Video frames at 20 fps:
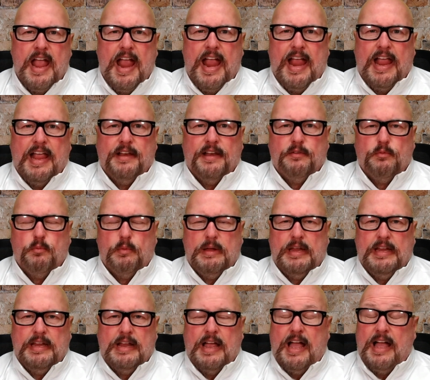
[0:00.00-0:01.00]
And
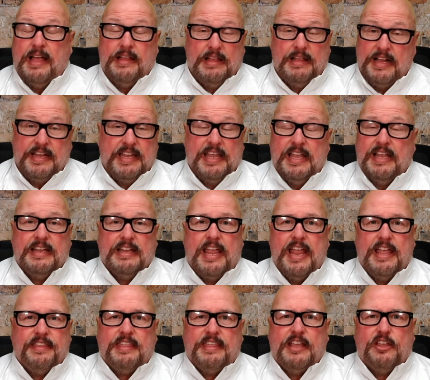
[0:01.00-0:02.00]
we, again,
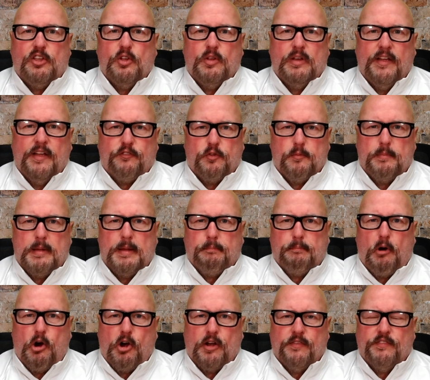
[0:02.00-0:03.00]
can't thank you enough for being
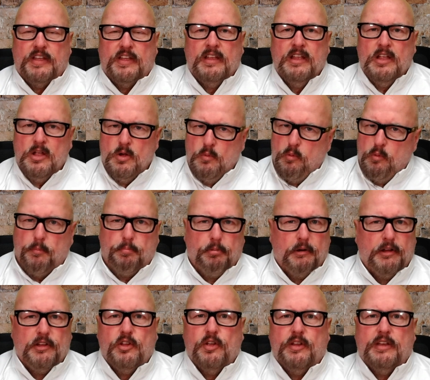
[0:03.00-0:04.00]
part of it. We'll
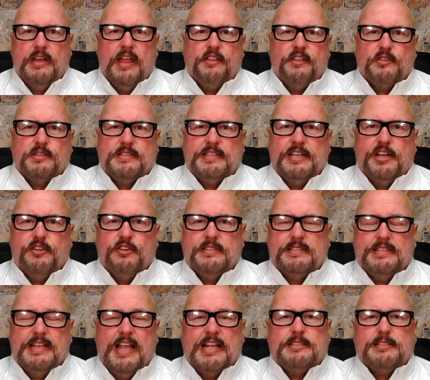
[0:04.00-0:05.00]
bring you another series
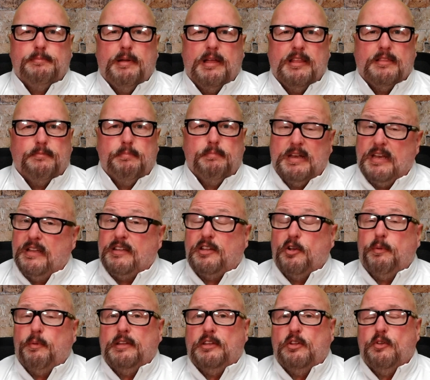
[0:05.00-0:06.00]
next month, but
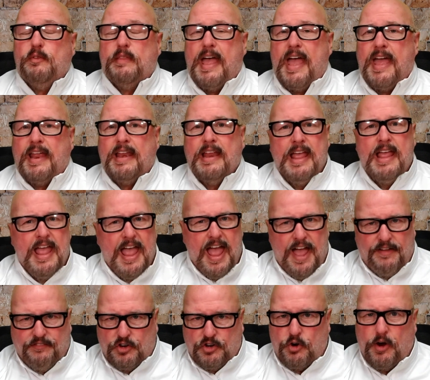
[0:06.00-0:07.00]
until we do that,
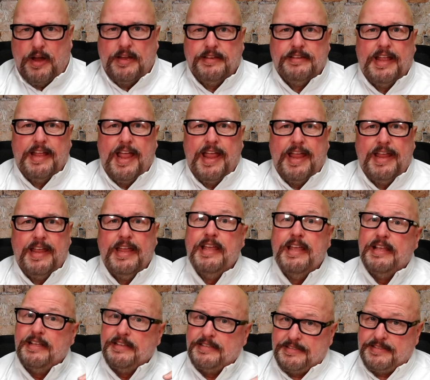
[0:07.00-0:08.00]
have a great day,
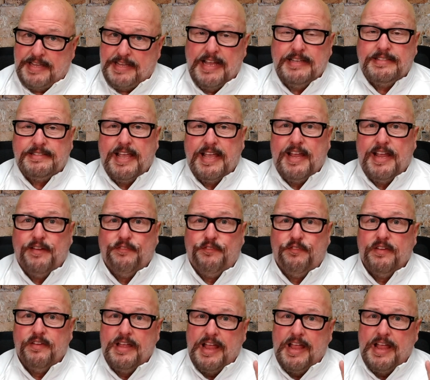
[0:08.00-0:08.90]
stay safe,